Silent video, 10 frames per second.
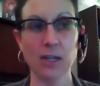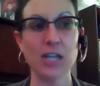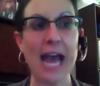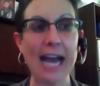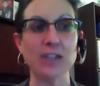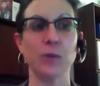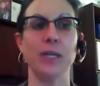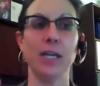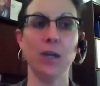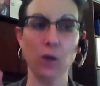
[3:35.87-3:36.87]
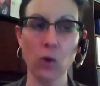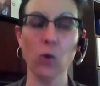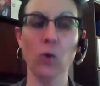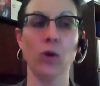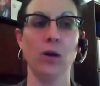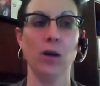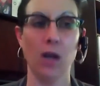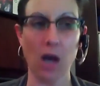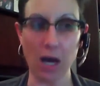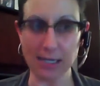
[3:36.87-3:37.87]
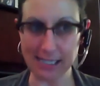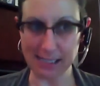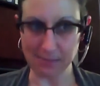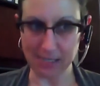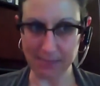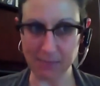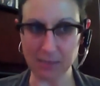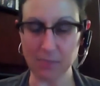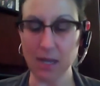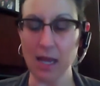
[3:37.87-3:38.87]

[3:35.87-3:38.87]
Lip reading: to actually a core autism symptom.